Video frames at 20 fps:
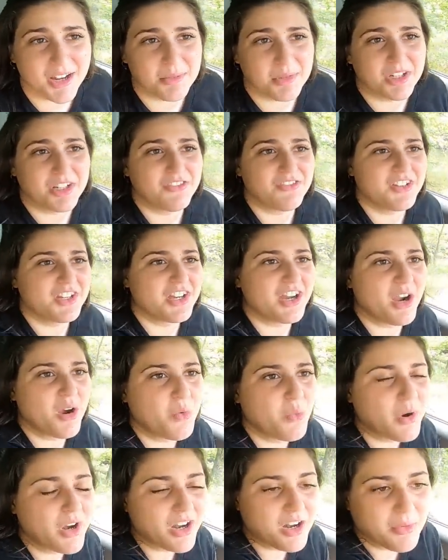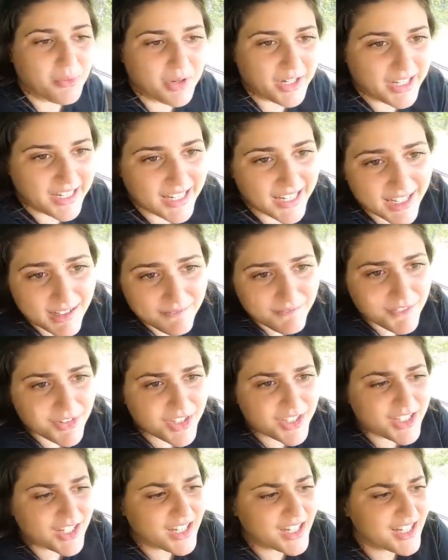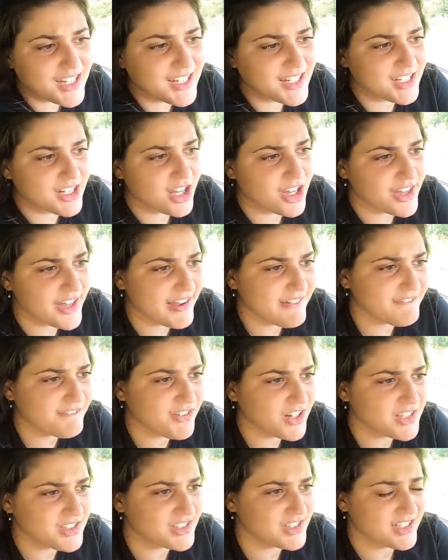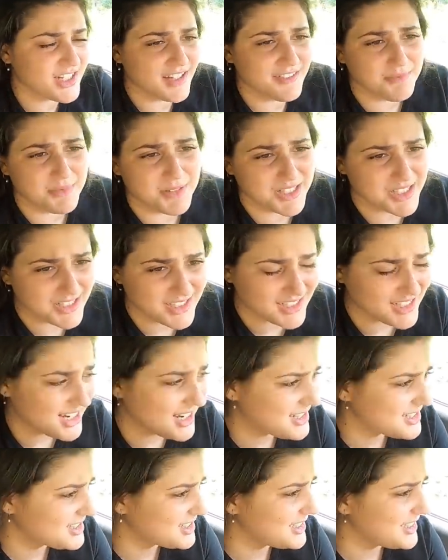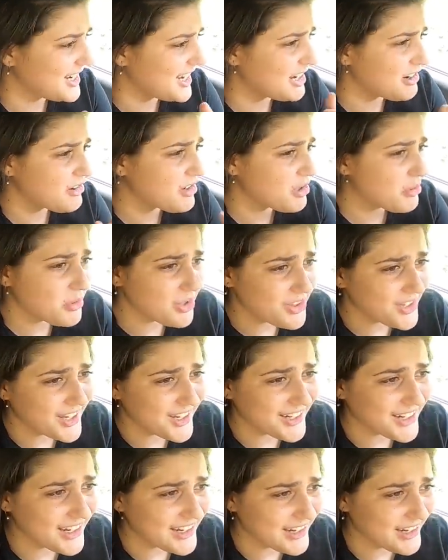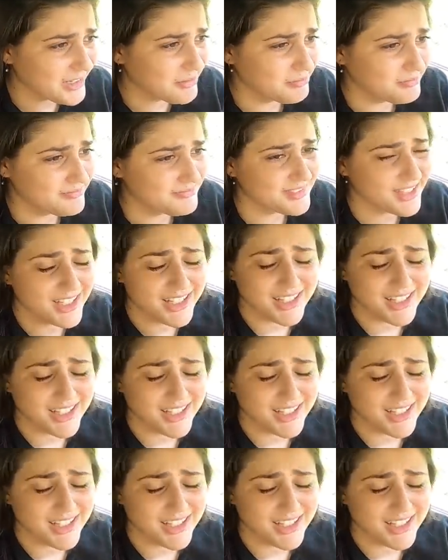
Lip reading: I'm gonna figure out where I wanna camp for the night and all that fun stuff, because honestly, I don't know where the heck I am.